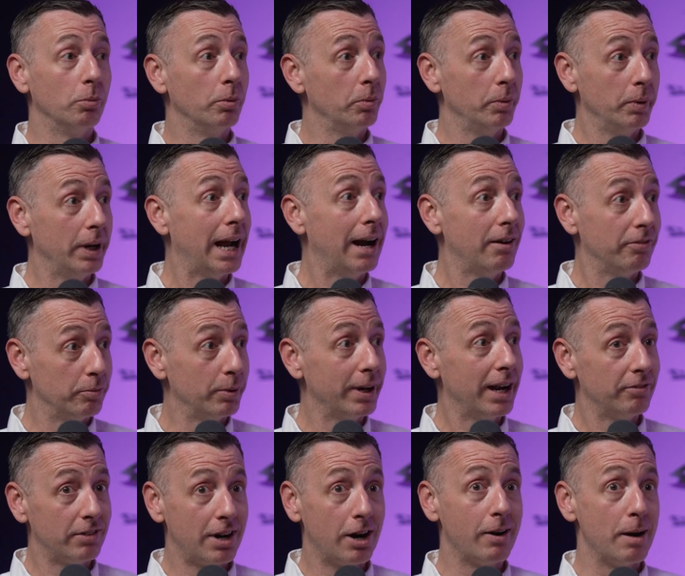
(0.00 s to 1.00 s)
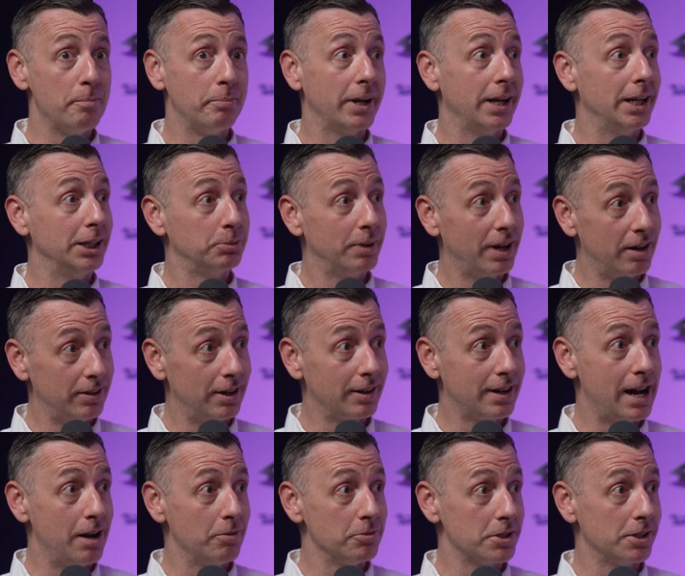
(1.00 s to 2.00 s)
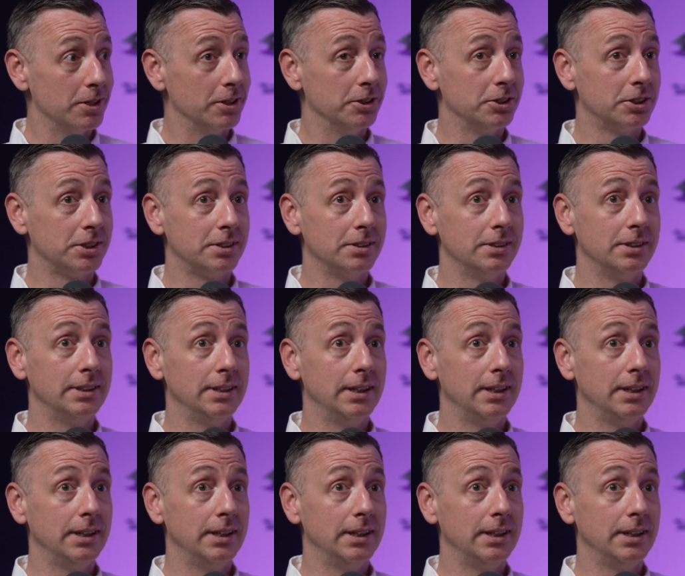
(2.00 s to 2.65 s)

we have our MPs, we have our councillors.